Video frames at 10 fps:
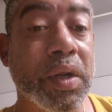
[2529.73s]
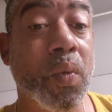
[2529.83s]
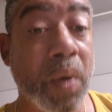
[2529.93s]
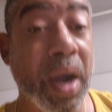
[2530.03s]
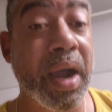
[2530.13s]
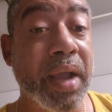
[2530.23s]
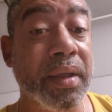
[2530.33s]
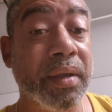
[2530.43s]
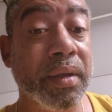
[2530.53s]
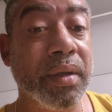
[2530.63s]
Why?
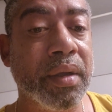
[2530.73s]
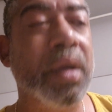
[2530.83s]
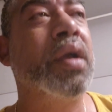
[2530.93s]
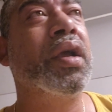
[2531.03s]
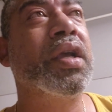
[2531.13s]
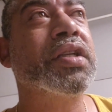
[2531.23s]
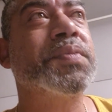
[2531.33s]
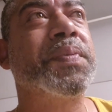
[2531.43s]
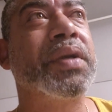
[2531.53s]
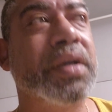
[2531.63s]
It's
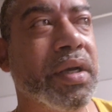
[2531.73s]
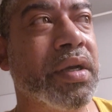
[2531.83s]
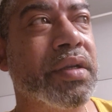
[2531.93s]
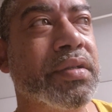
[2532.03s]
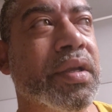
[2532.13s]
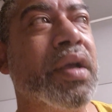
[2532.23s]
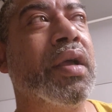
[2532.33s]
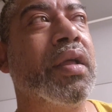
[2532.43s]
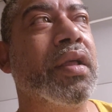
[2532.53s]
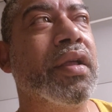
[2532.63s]
because
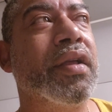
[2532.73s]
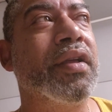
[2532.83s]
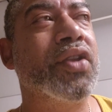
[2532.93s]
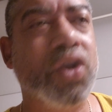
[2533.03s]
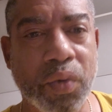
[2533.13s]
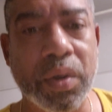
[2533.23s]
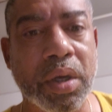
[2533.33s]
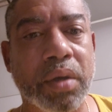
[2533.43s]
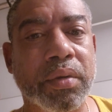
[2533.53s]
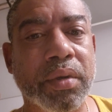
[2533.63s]
you
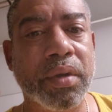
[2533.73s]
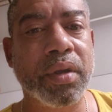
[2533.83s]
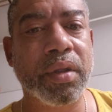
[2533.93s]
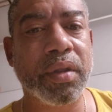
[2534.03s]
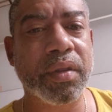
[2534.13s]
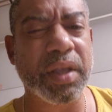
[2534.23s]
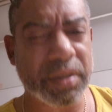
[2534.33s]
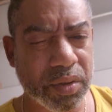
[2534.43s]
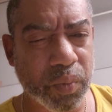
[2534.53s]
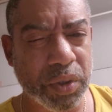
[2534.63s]
know
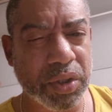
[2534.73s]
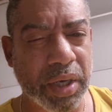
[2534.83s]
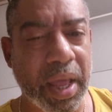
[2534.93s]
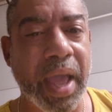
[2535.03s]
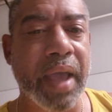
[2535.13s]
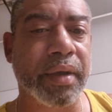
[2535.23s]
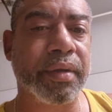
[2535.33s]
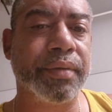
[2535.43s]
that's what you lack.